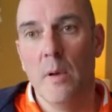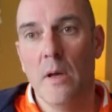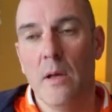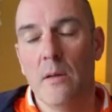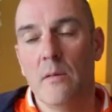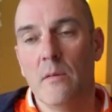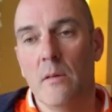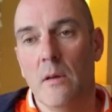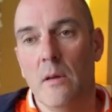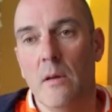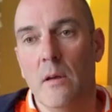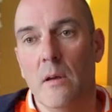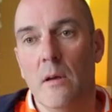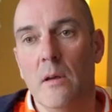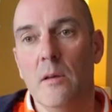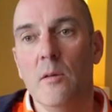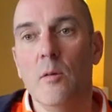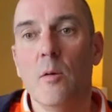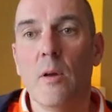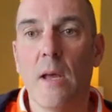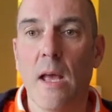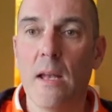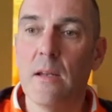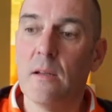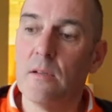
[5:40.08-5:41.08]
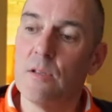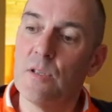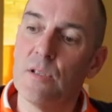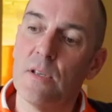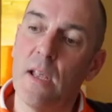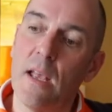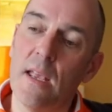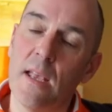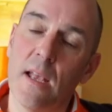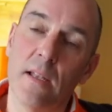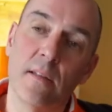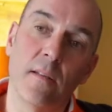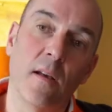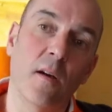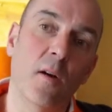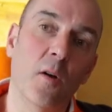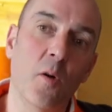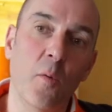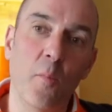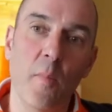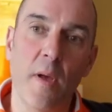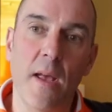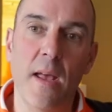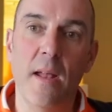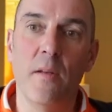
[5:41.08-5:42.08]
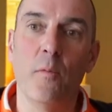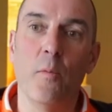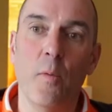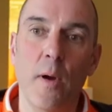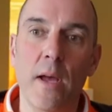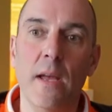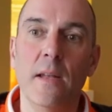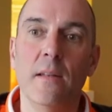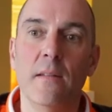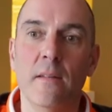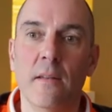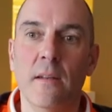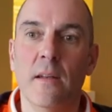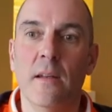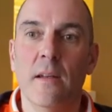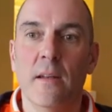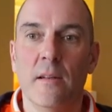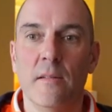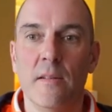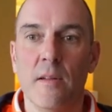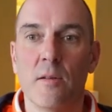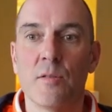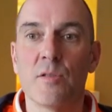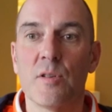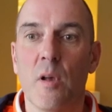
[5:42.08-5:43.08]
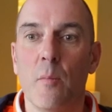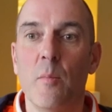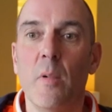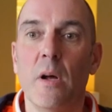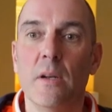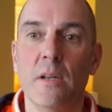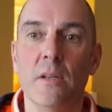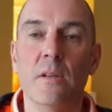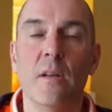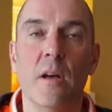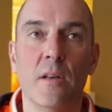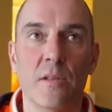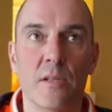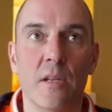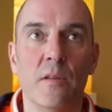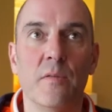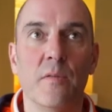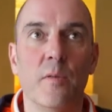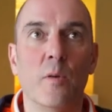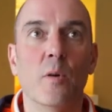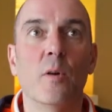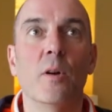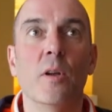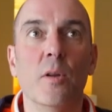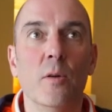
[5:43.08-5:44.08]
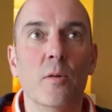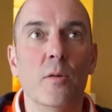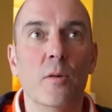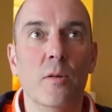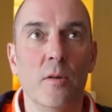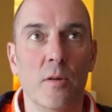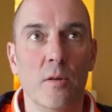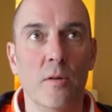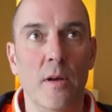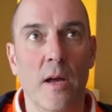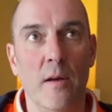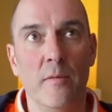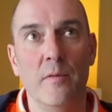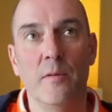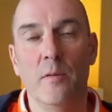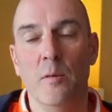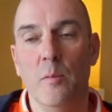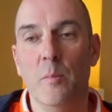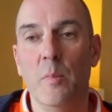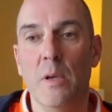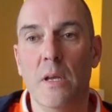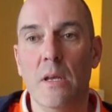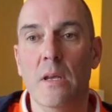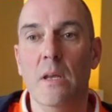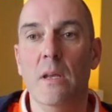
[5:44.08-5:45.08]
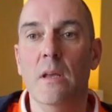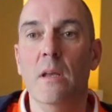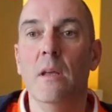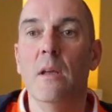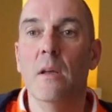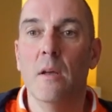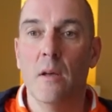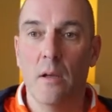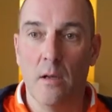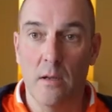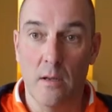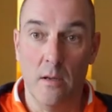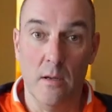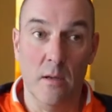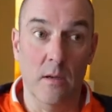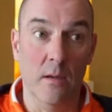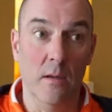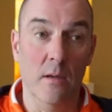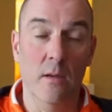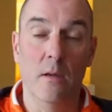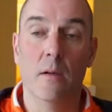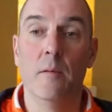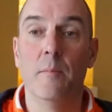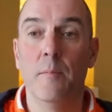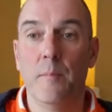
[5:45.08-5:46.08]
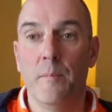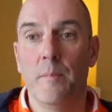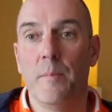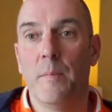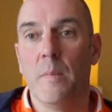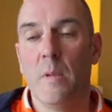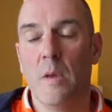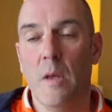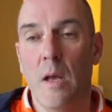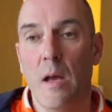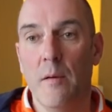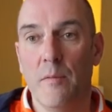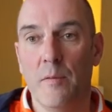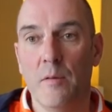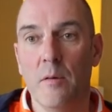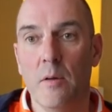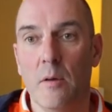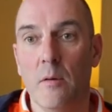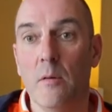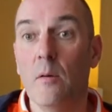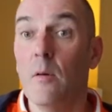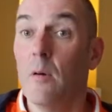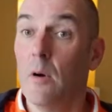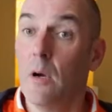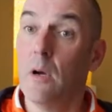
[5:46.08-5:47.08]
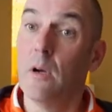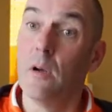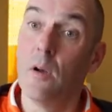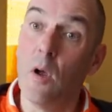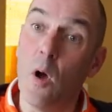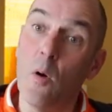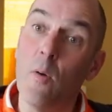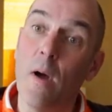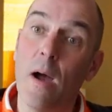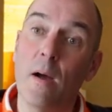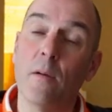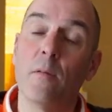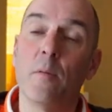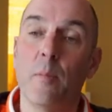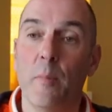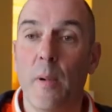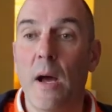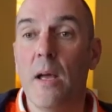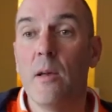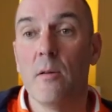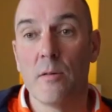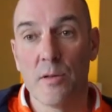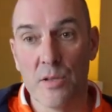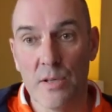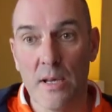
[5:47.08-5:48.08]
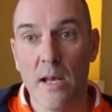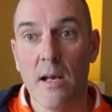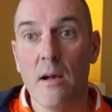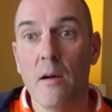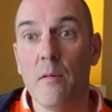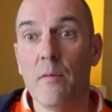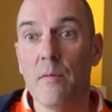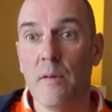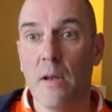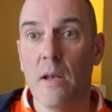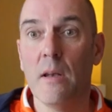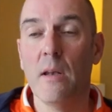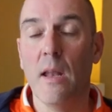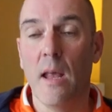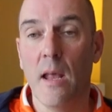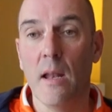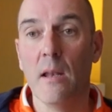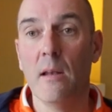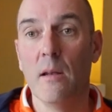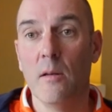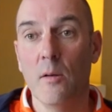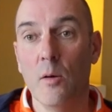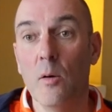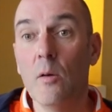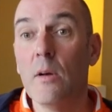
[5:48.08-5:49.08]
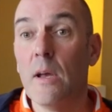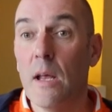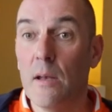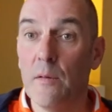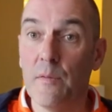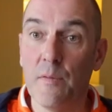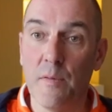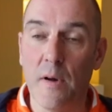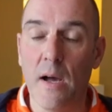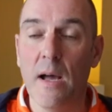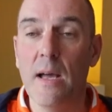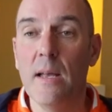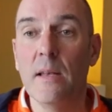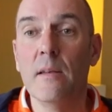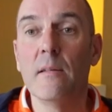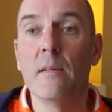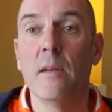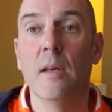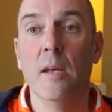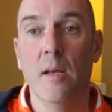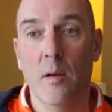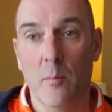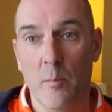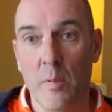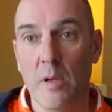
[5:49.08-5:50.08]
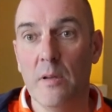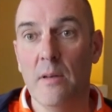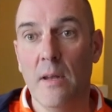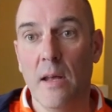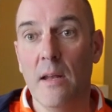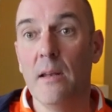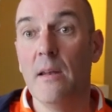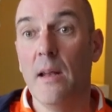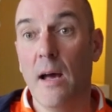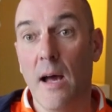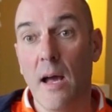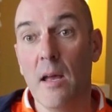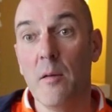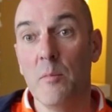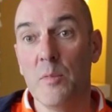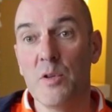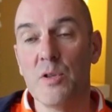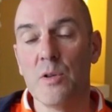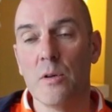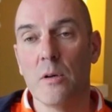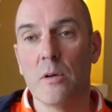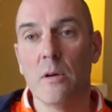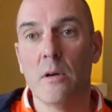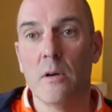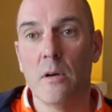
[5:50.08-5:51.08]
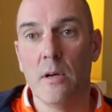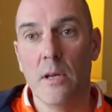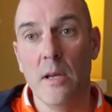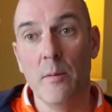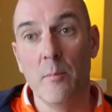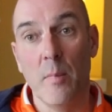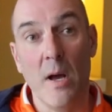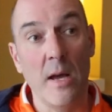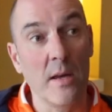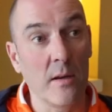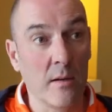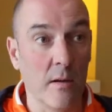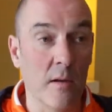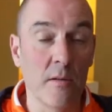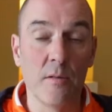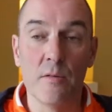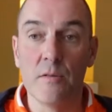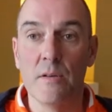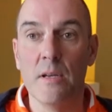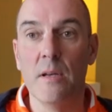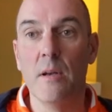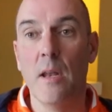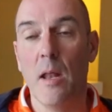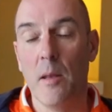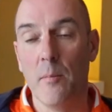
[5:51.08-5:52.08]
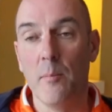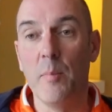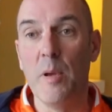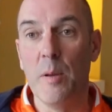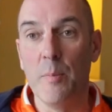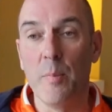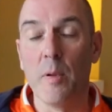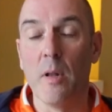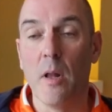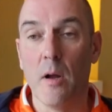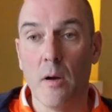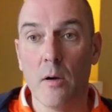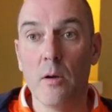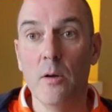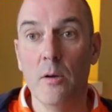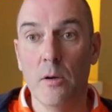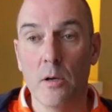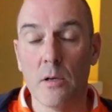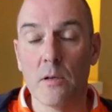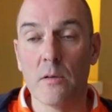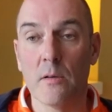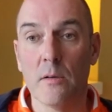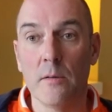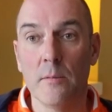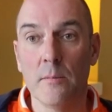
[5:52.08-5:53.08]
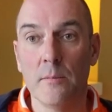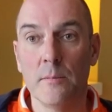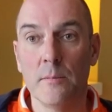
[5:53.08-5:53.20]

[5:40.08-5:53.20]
But you cannot stay at home and wait till somebody does it for you. You have to be, you have to go out by yourself and look and find. But then I'm sure in my country that people are heard.